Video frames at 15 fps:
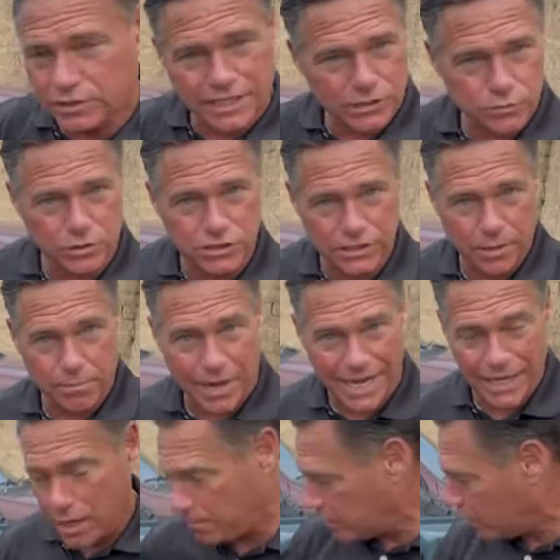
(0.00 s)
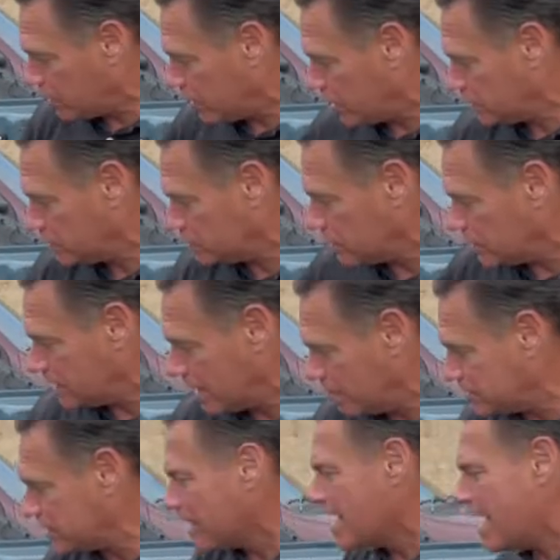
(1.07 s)
Guess what? You can bang up on it. Nothing's going to damage
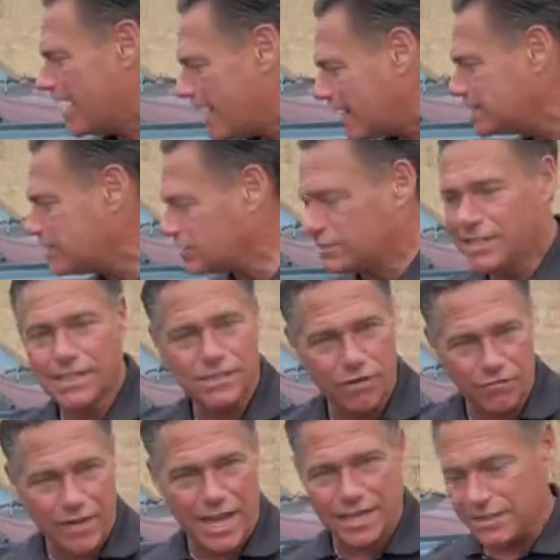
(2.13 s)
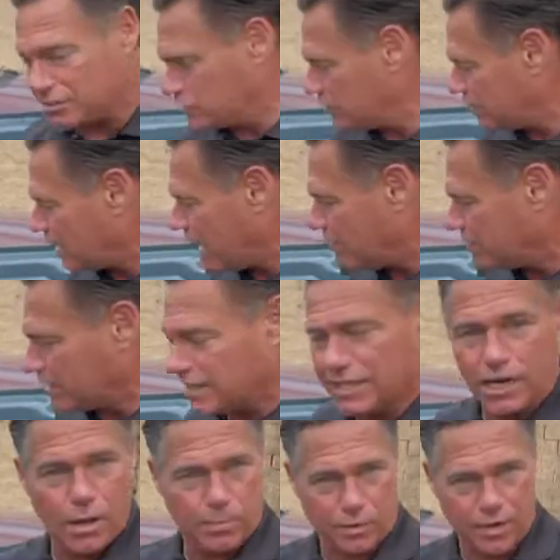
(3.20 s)
it. And I just dig the fact that you can have it lit
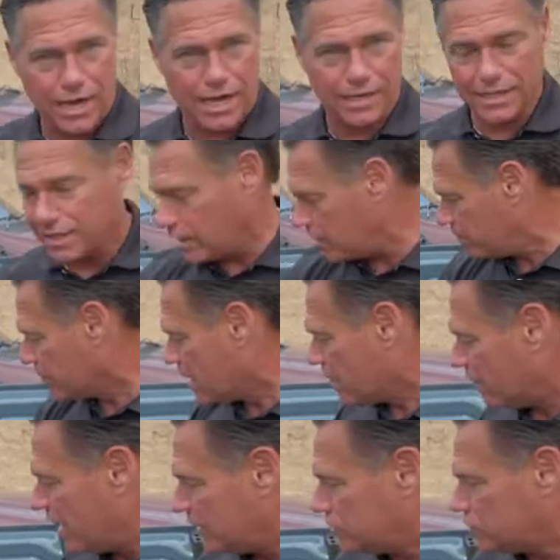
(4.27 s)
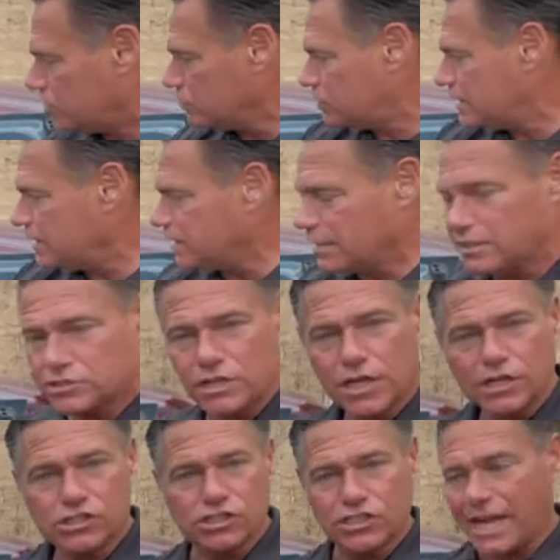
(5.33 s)
up or not lit up. That is two
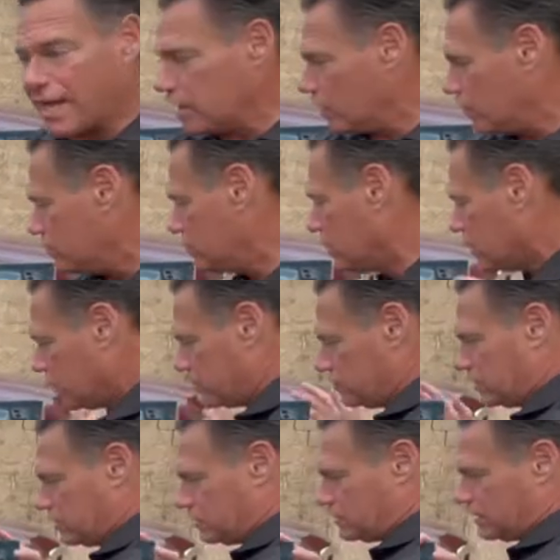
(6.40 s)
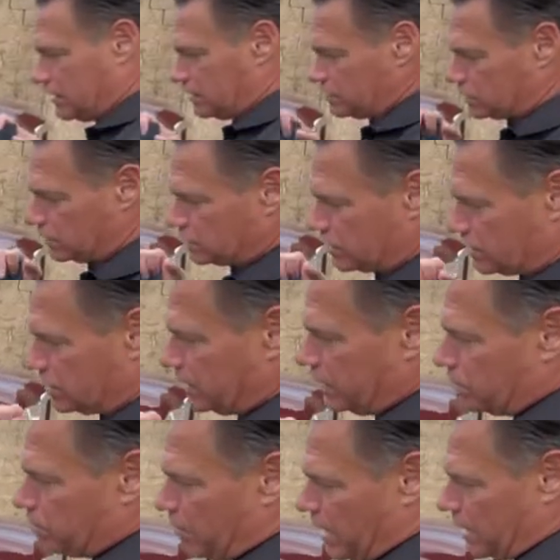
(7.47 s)
10-inch shallows because you can see it's such a
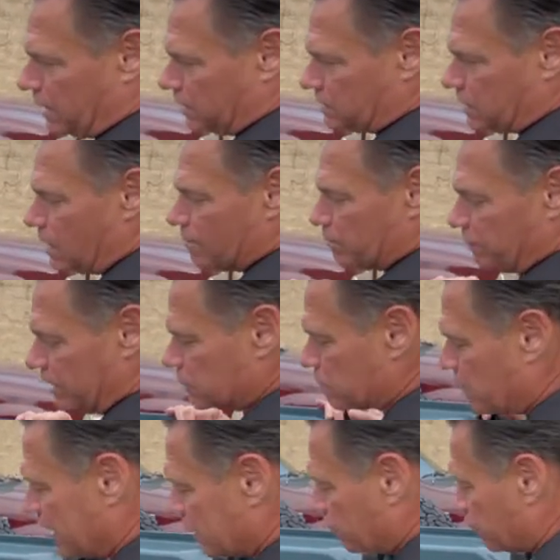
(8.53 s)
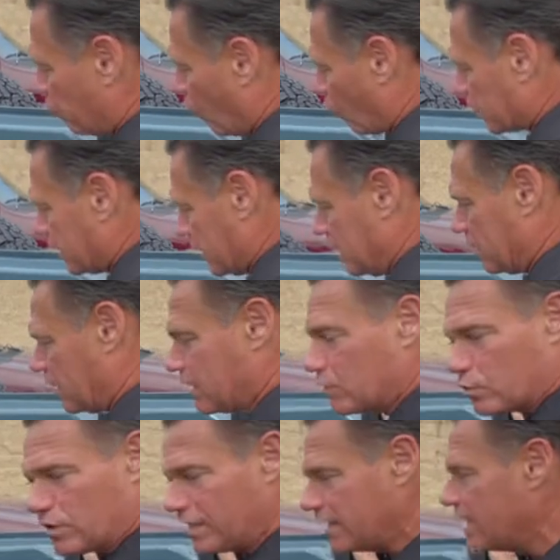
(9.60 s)
thin box. But it's made for that. And
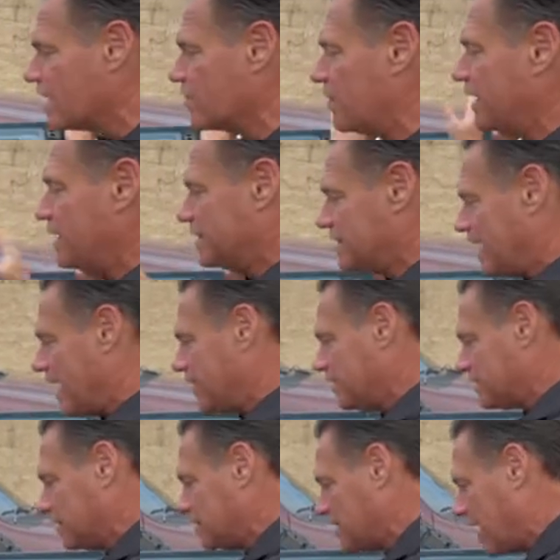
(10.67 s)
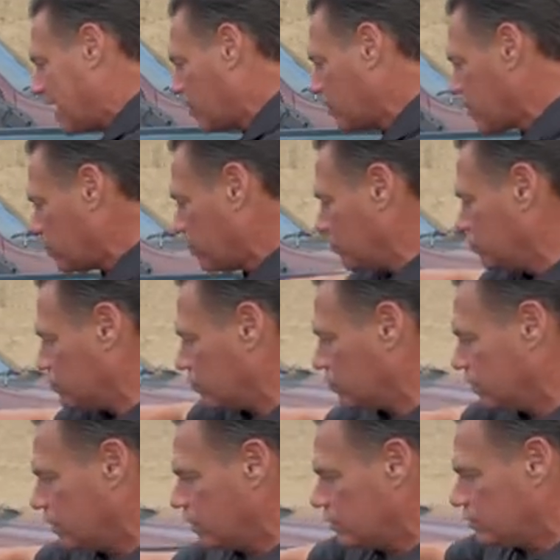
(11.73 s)
literally, they designed this entire enclosure
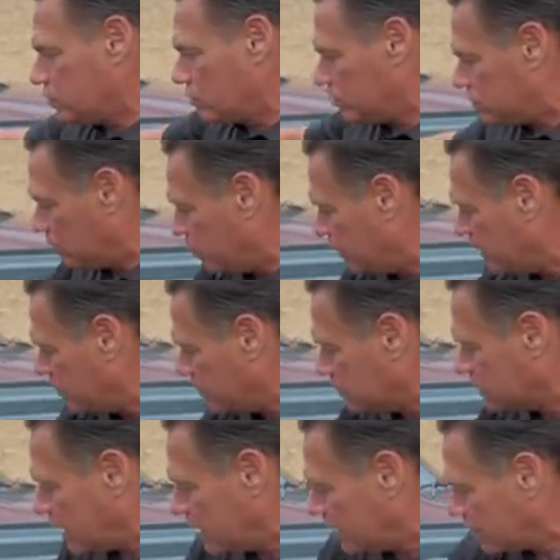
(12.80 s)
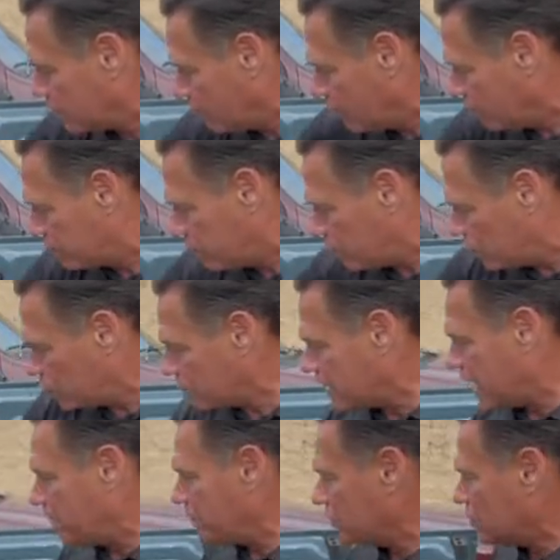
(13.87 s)
to be able to take full
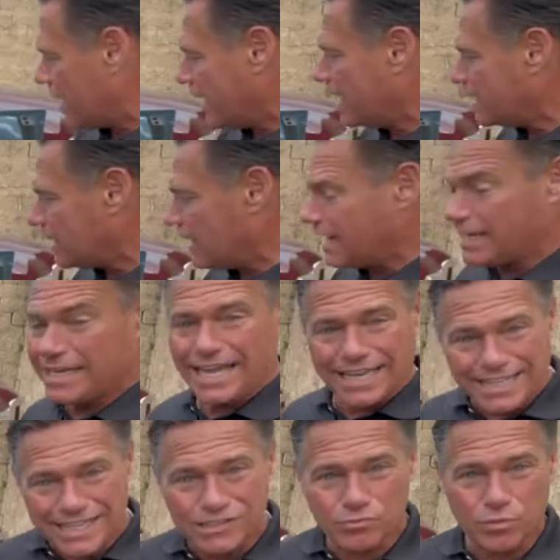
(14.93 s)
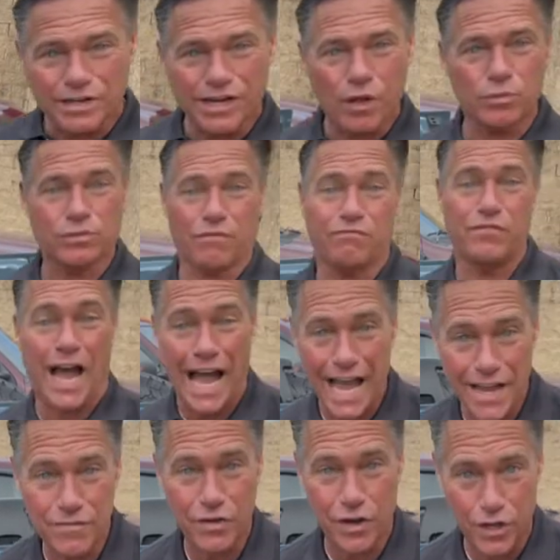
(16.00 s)
damage and lighting. And guess what? It holds
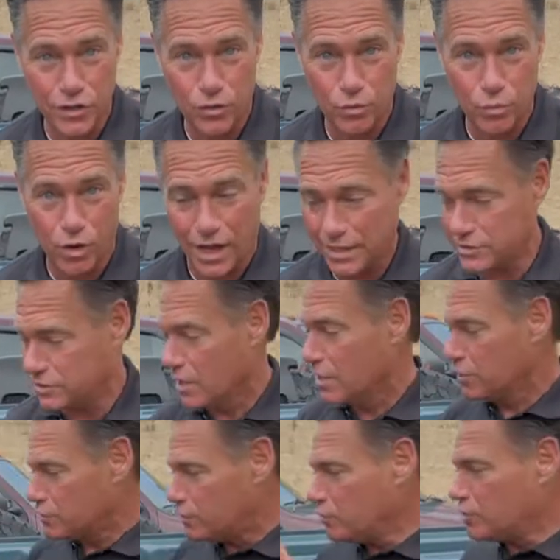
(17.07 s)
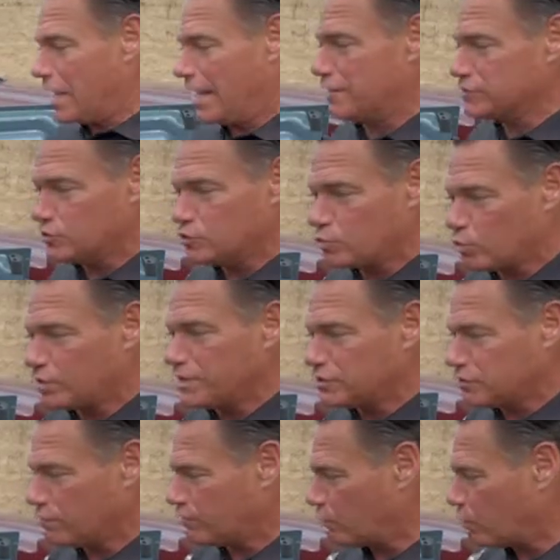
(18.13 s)
500 watts.
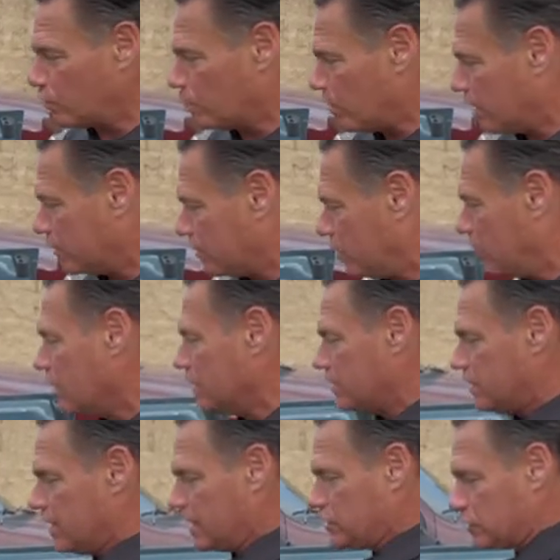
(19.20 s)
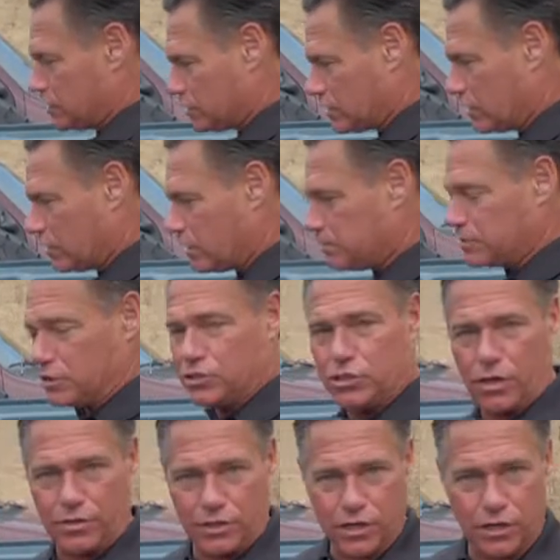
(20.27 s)
2022 Ford Bronco. You got your subs, you
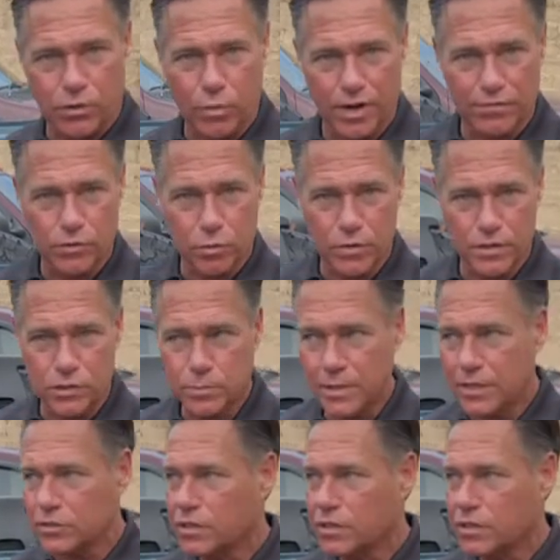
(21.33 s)
saw the cutaway of the rear speakers,